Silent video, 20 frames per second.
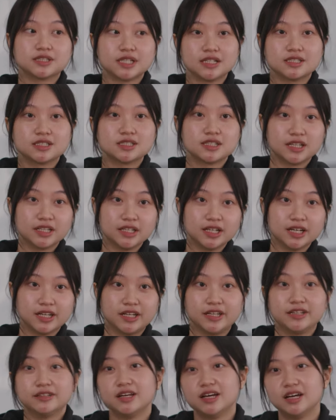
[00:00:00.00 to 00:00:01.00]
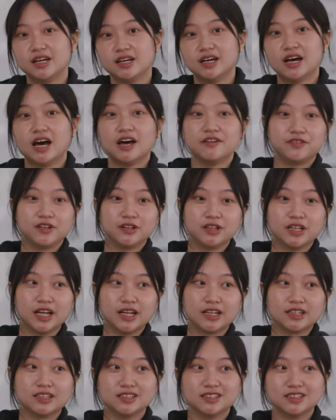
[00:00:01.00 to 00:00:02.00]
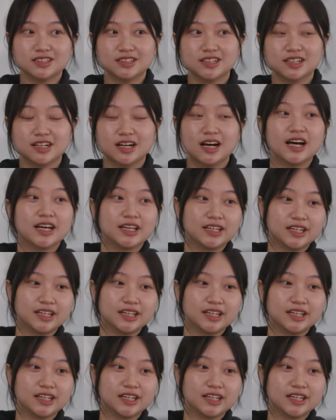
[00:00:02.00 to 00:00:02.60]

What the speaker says: sets in hand, I feel like I